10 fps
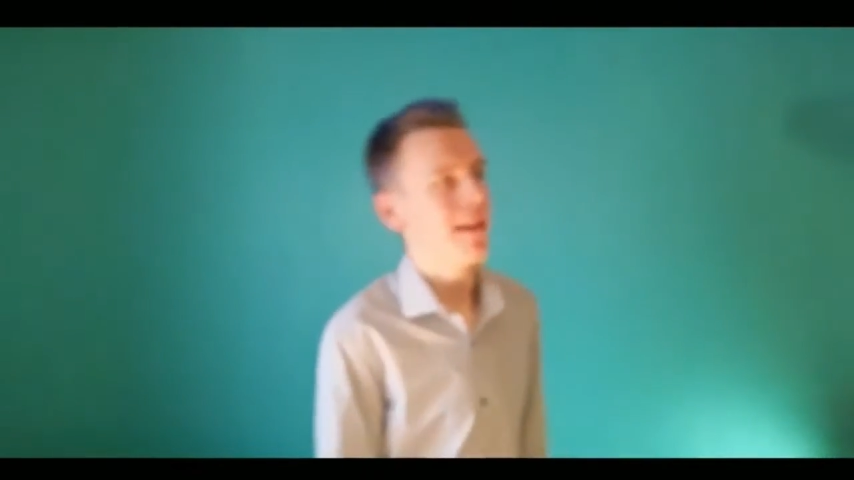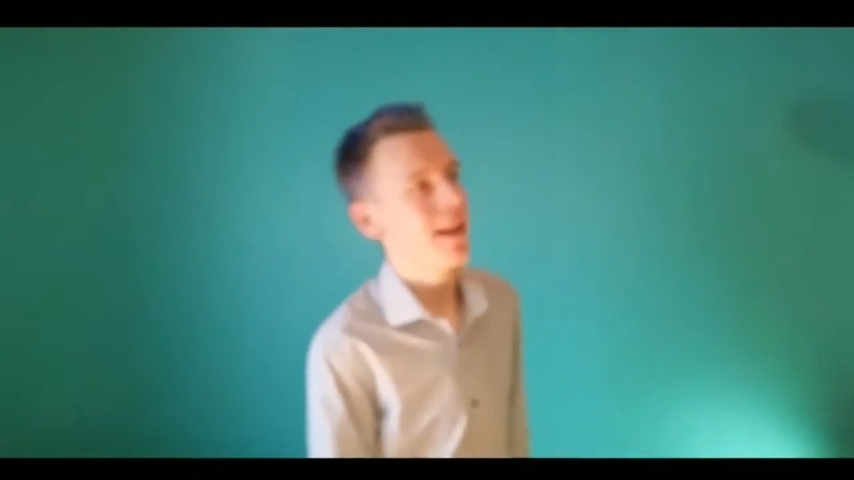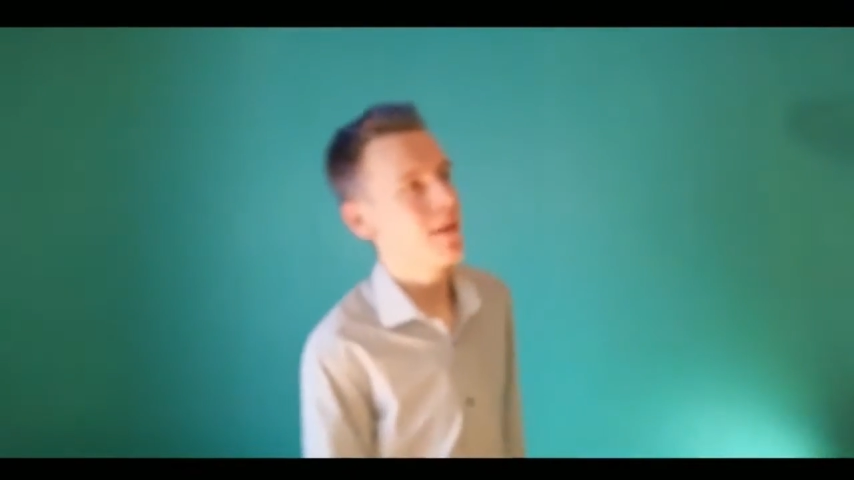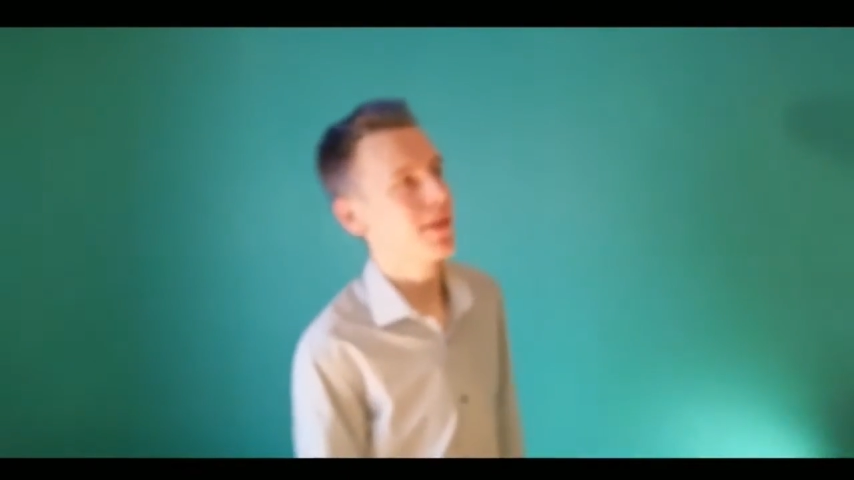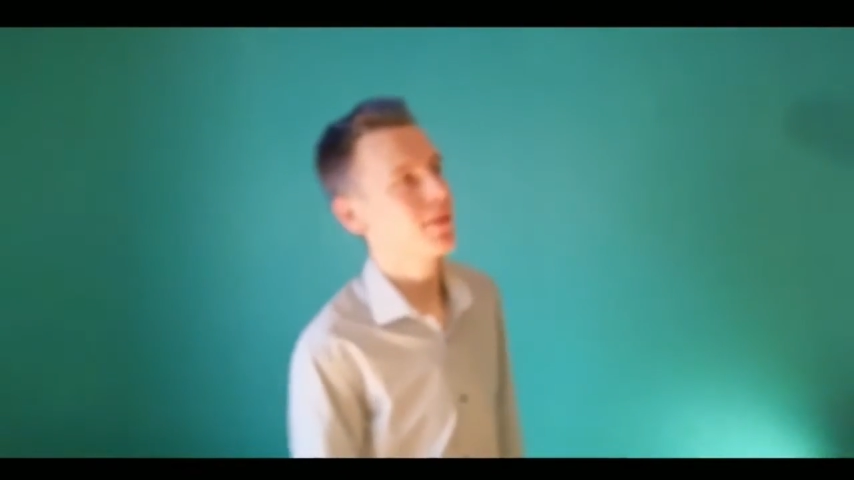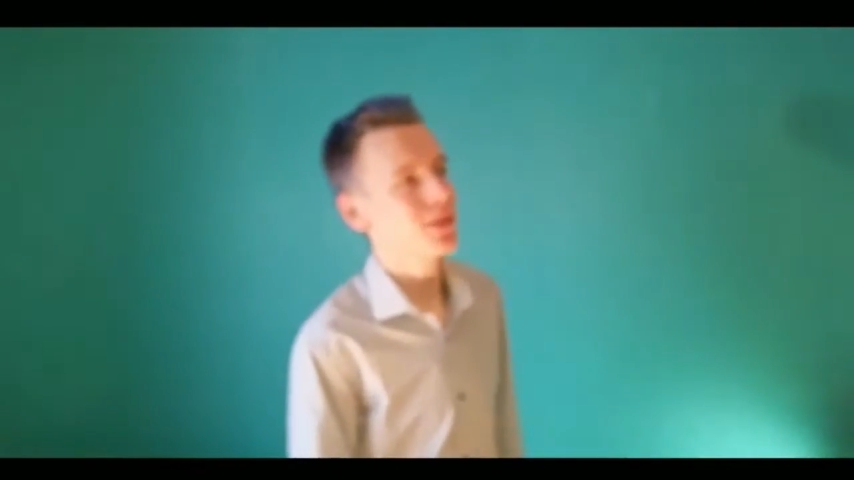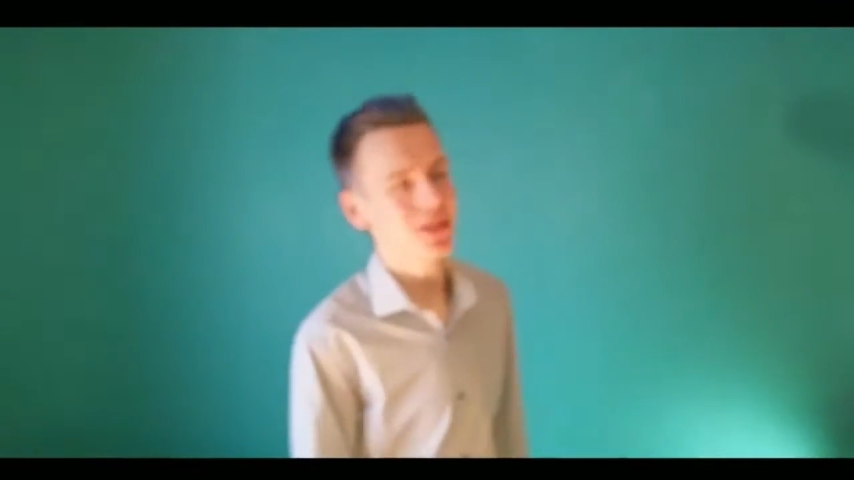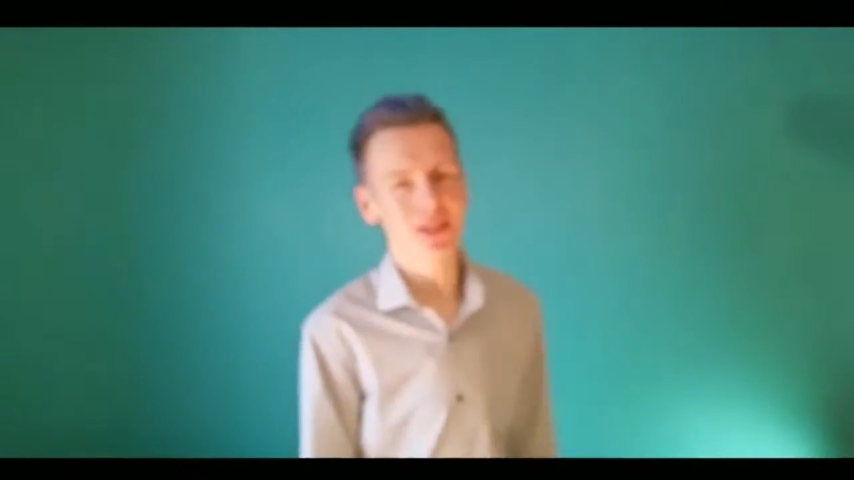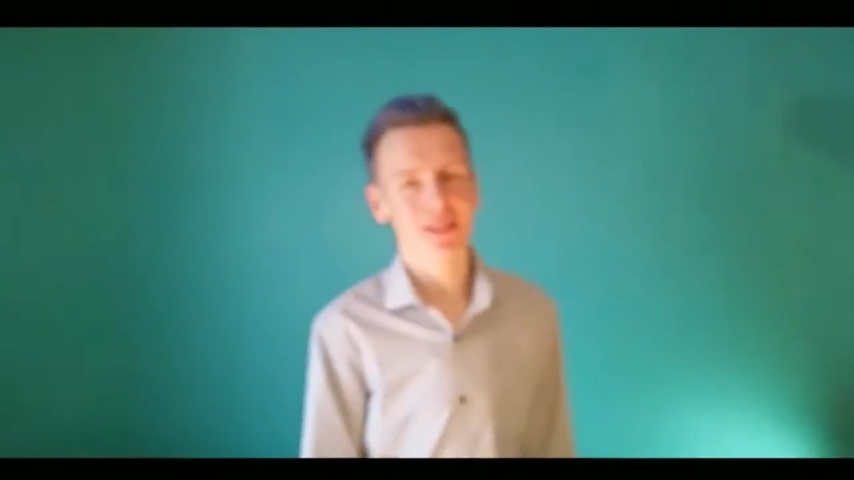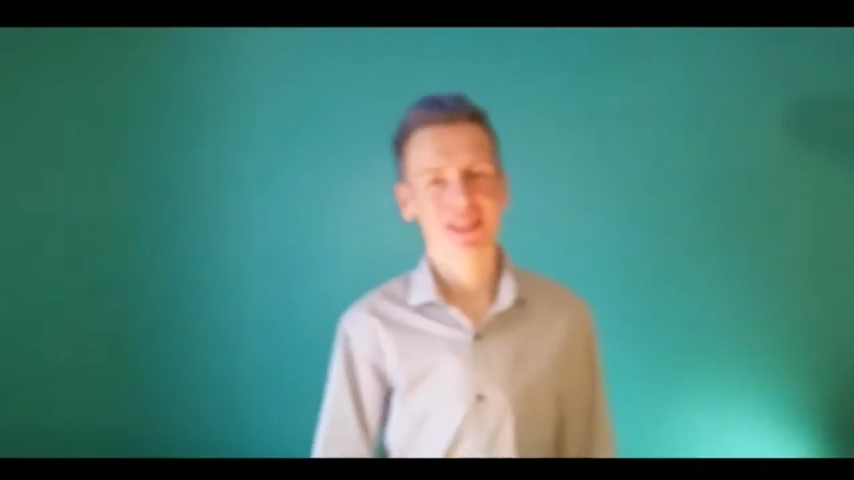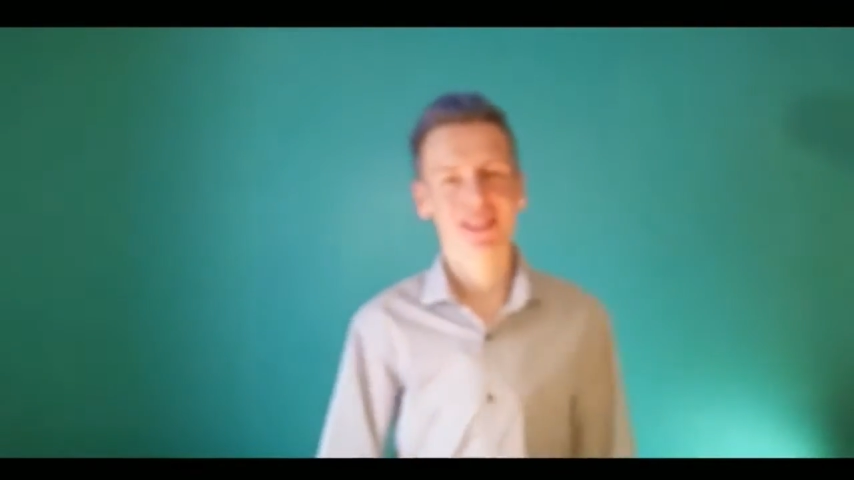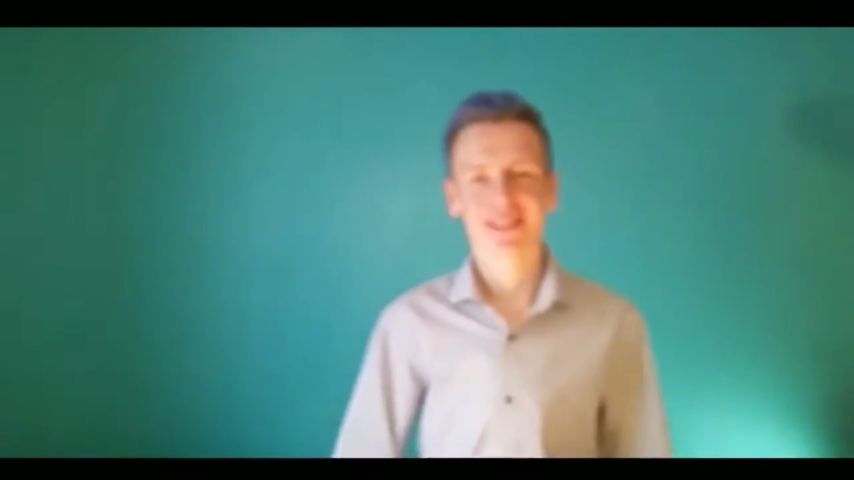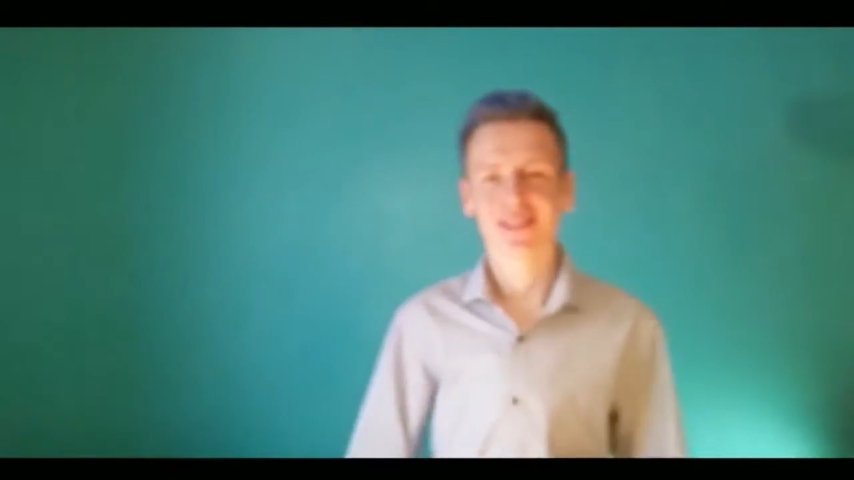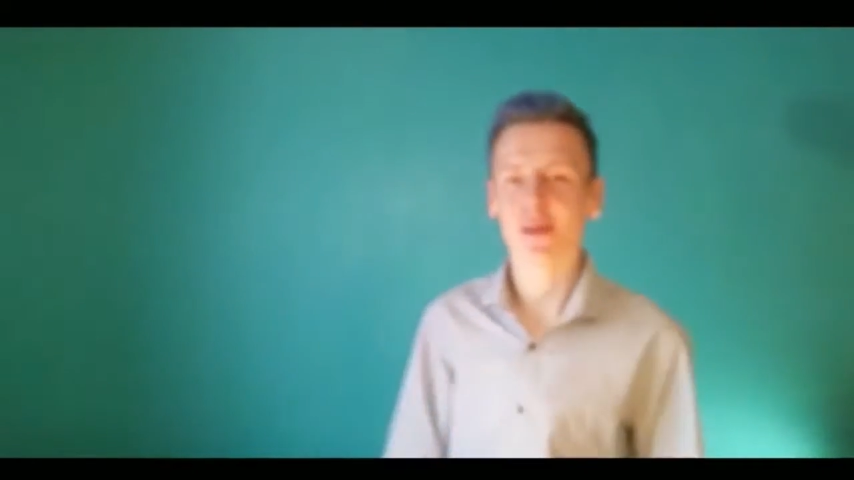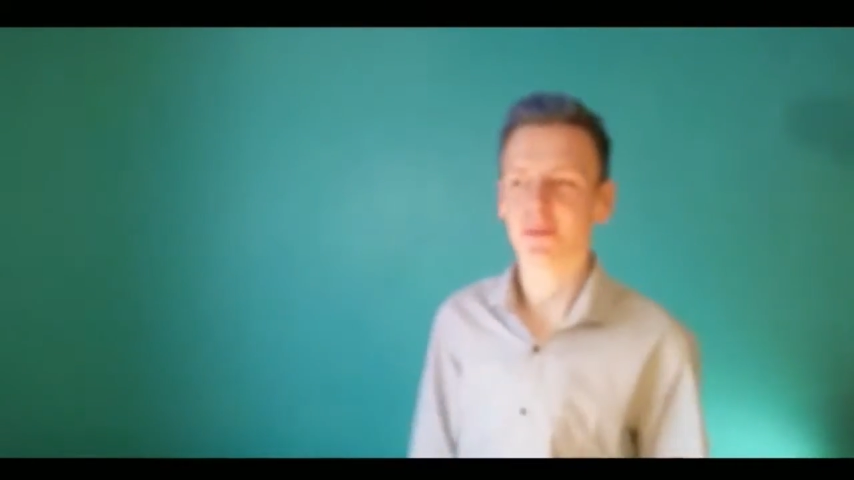I mean, what do you do? You just
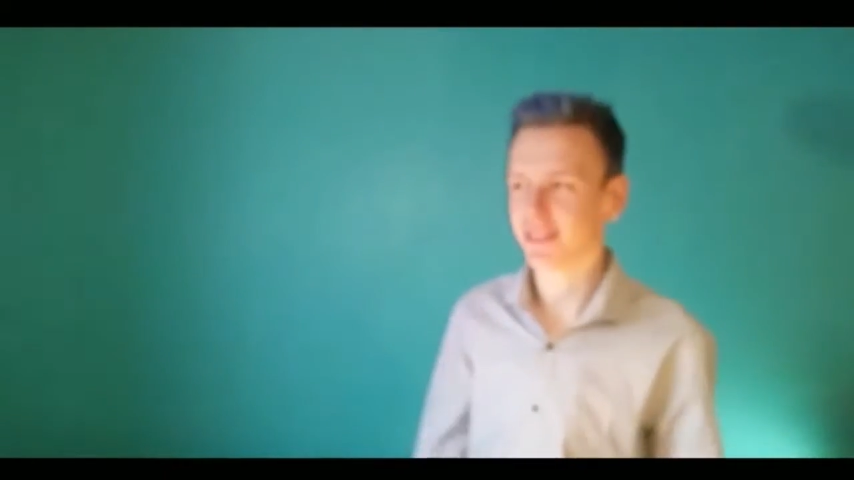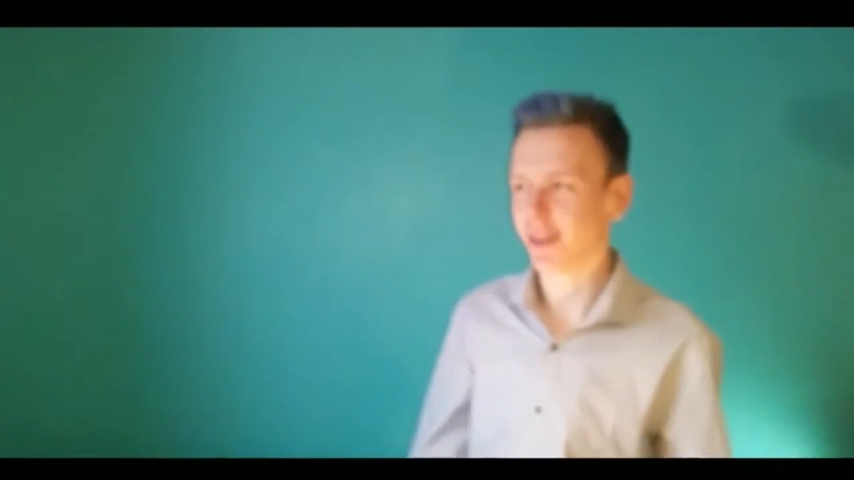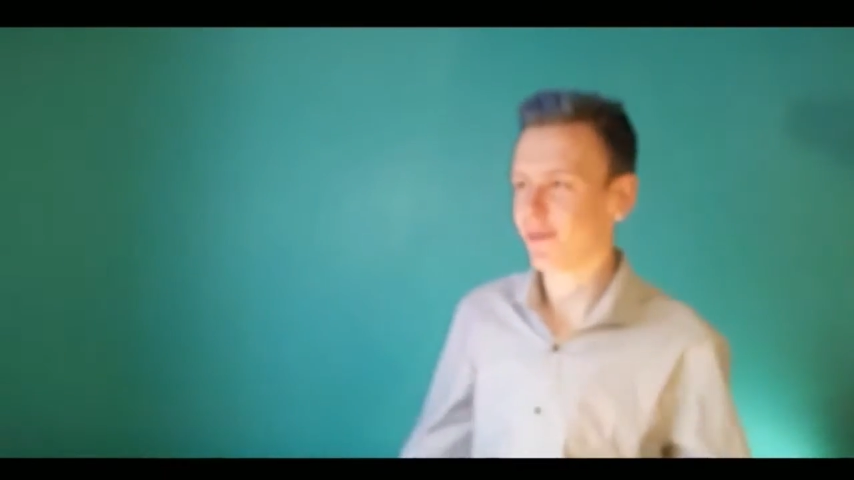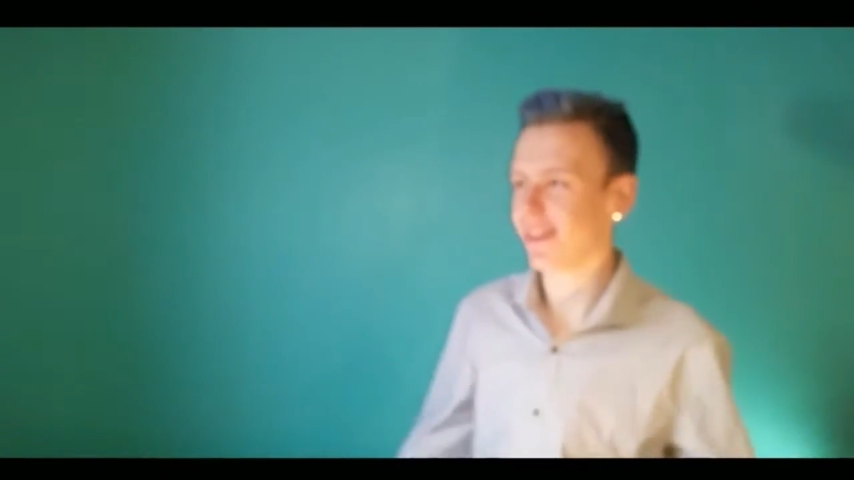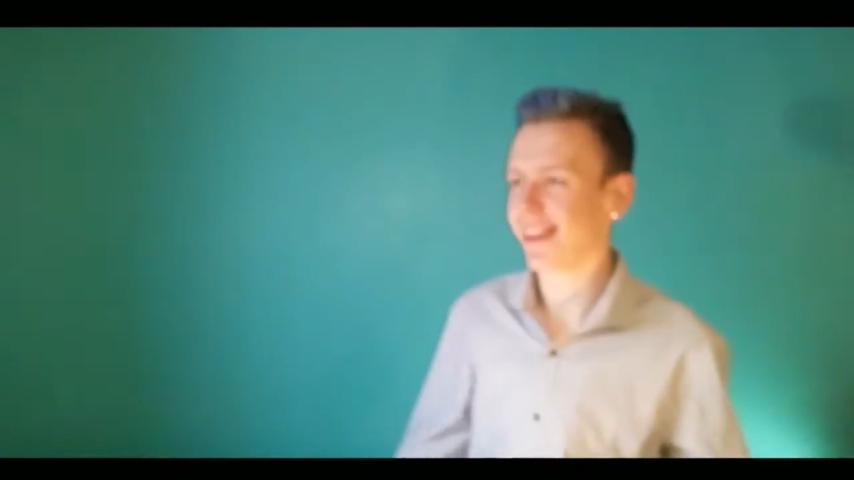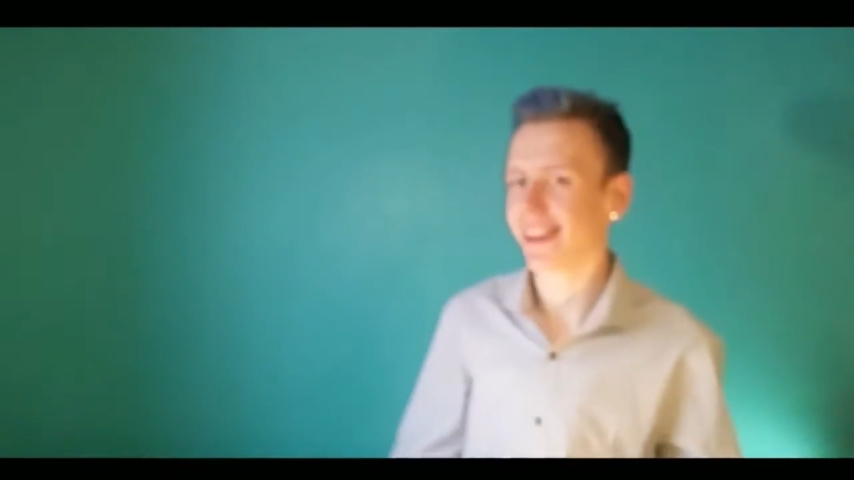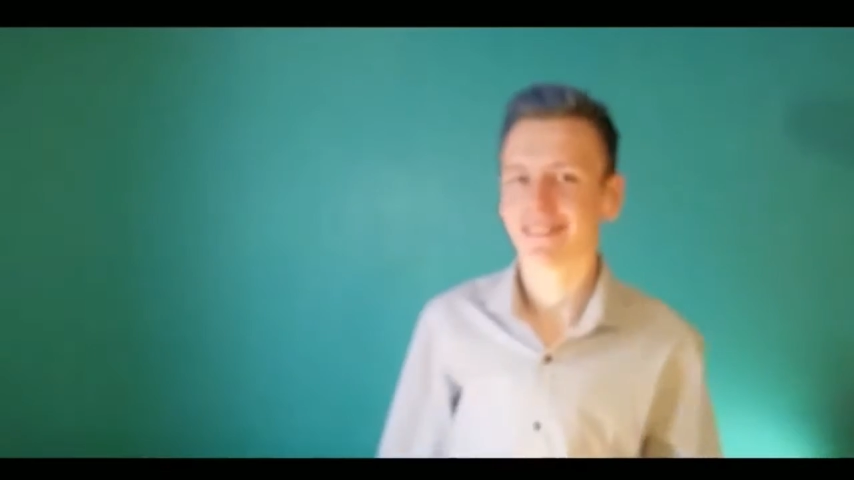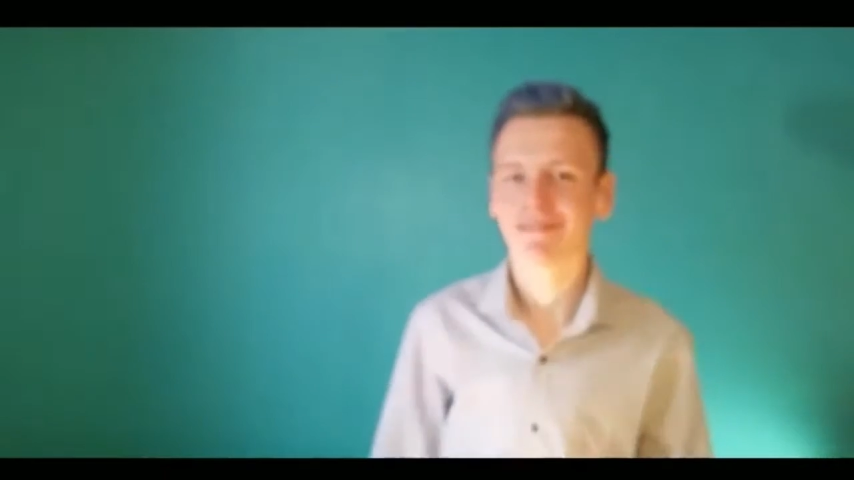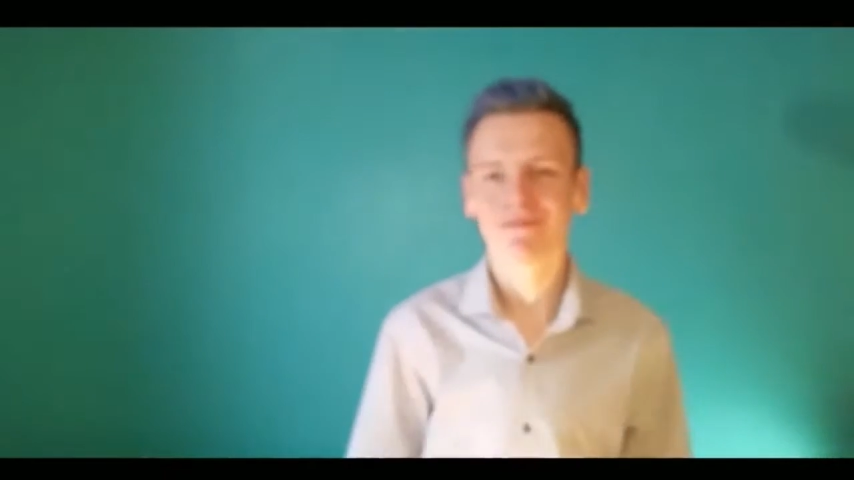go up to someone like,